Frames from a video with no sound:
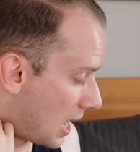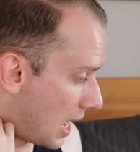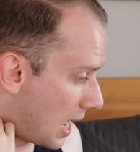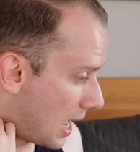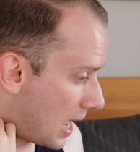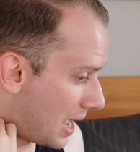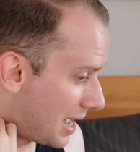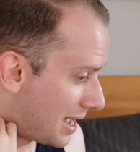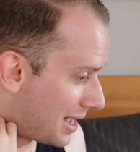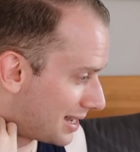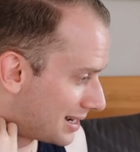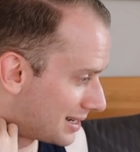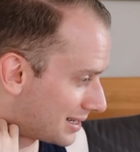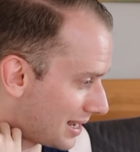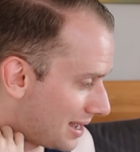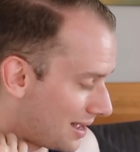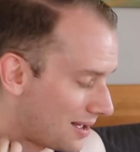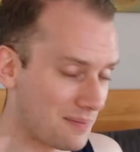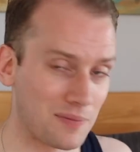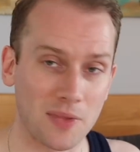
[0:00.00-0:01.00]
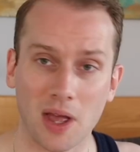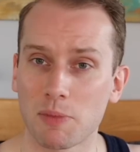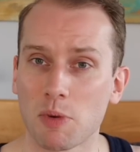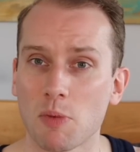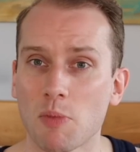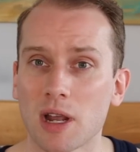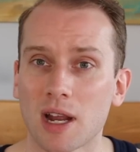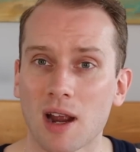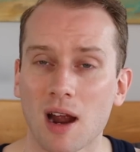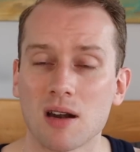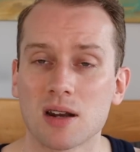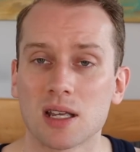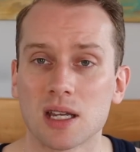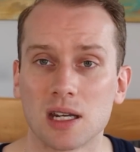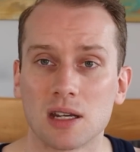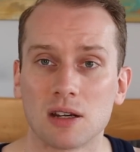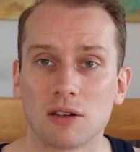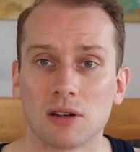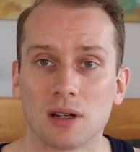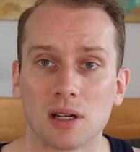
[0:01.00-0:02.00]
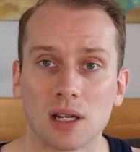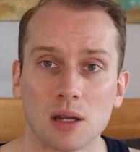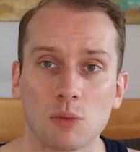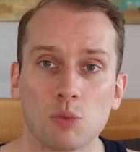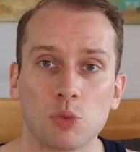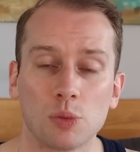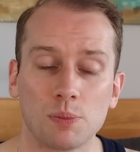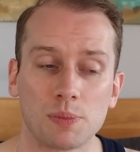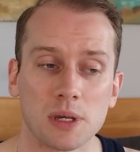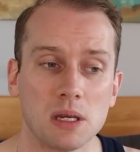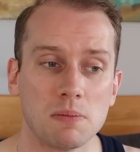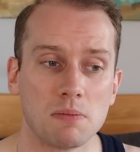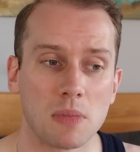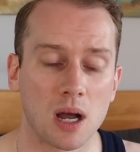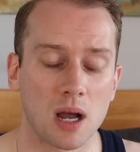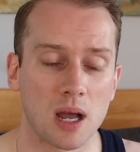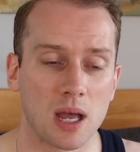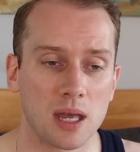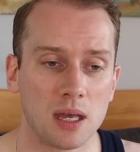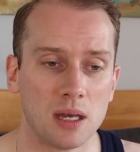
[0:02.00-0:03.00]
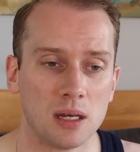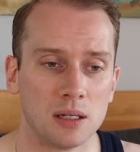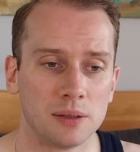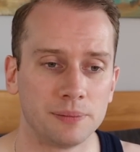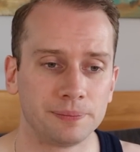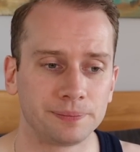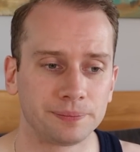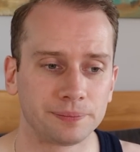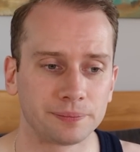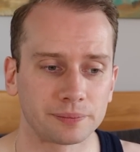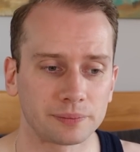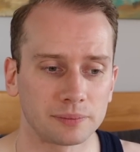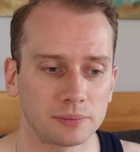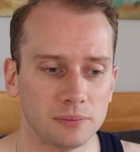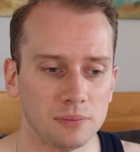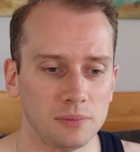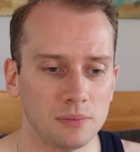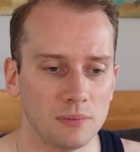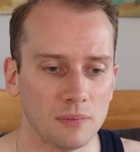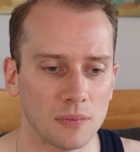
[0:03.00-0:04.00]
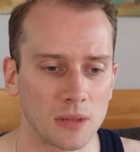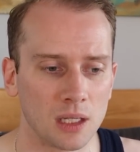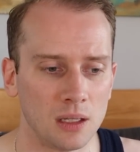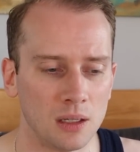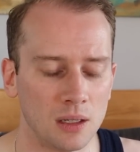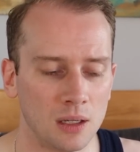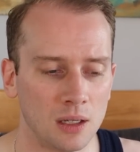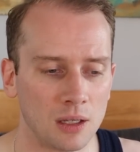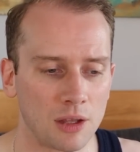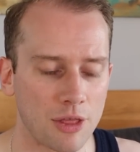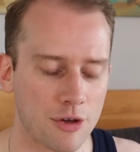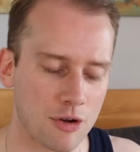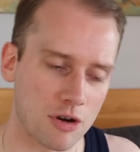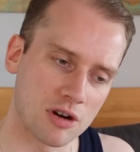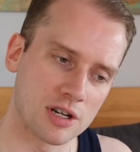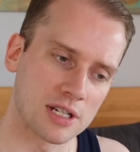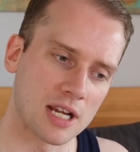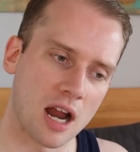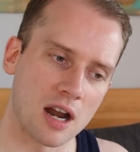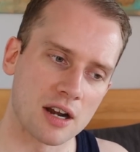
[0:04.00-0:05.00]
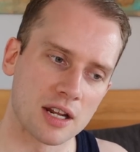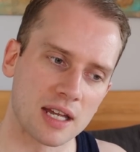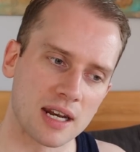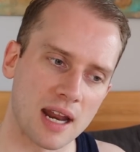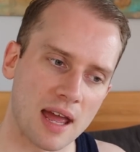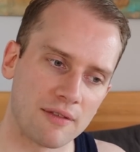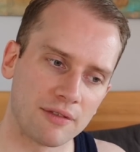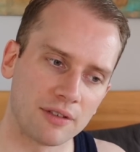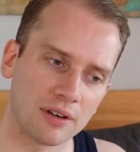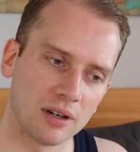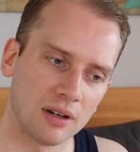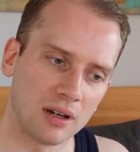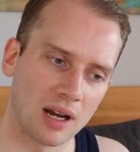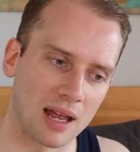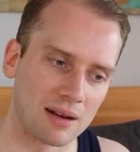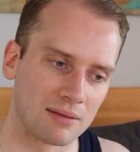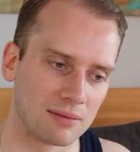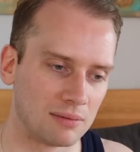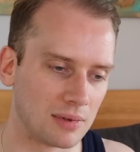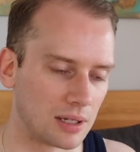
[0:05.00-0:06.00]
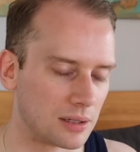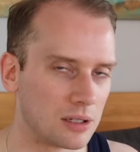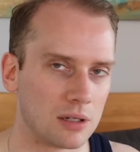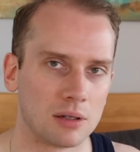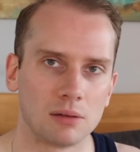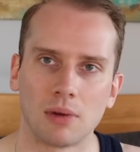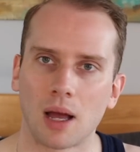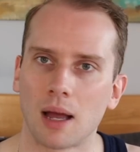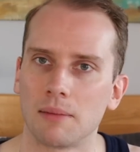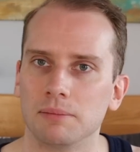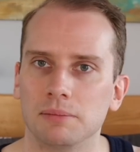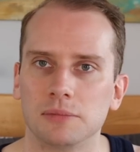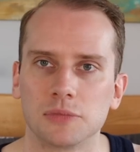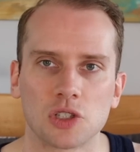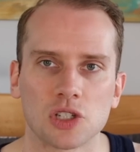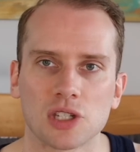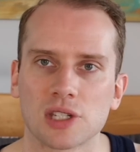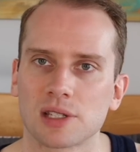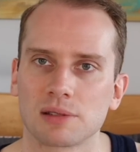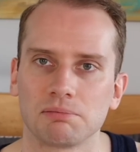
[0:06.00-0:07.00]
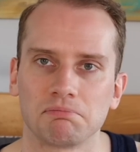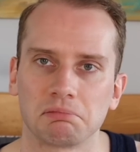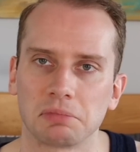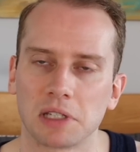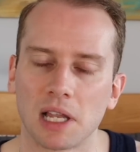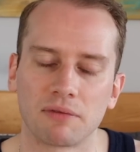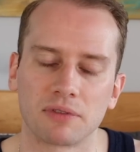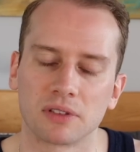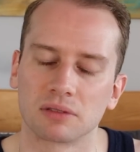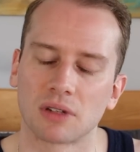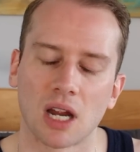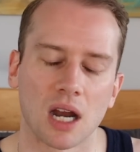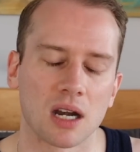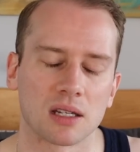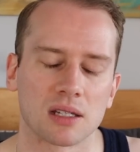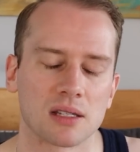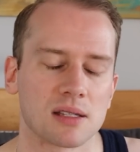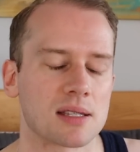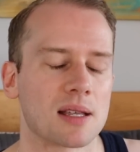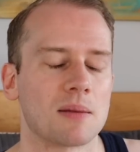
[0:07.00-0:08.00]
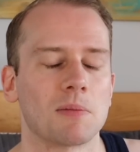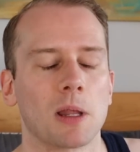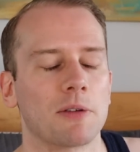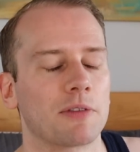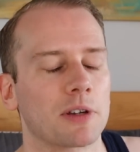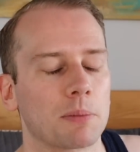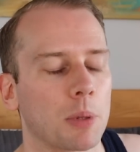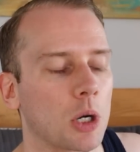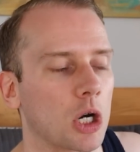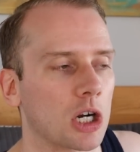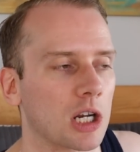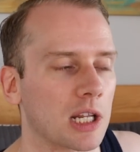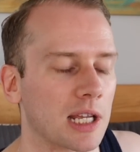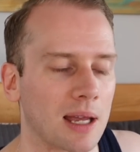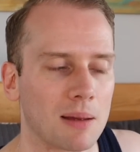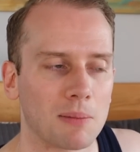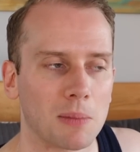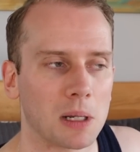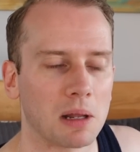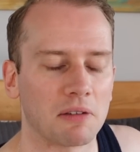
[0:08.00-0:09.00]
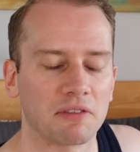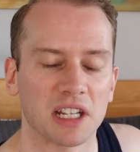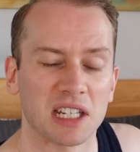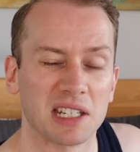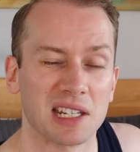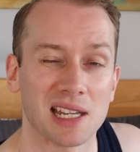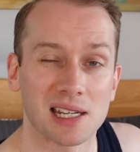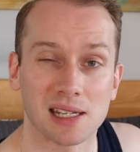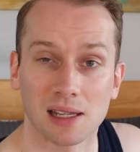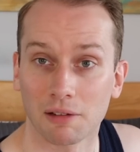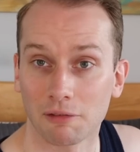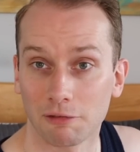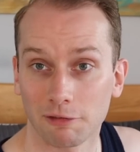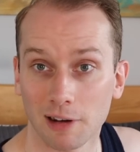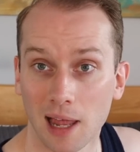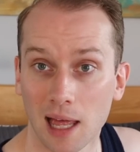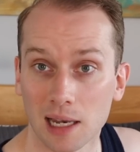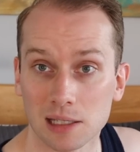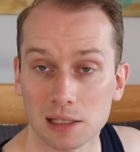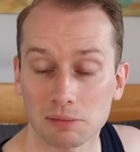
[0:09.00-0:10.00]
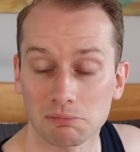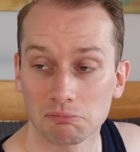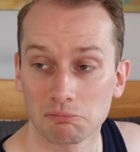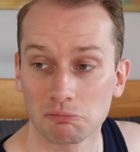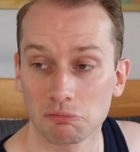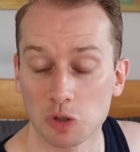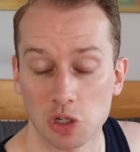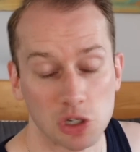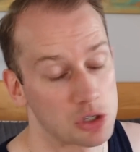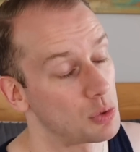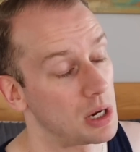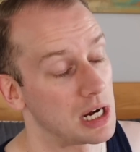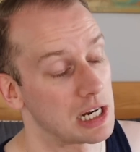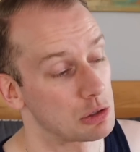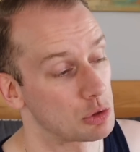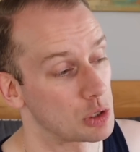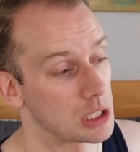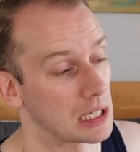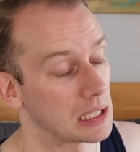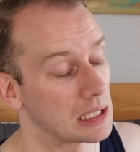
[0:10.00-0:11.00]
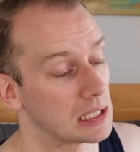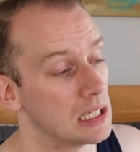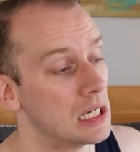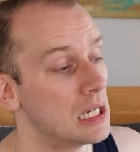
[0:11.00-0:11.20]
And I'm in my cardigan era. It will be my 3rd cardigan ever. And I'm just loving cardigans. I'm loving purling. I'm loving knitting flat, which is quite interesting.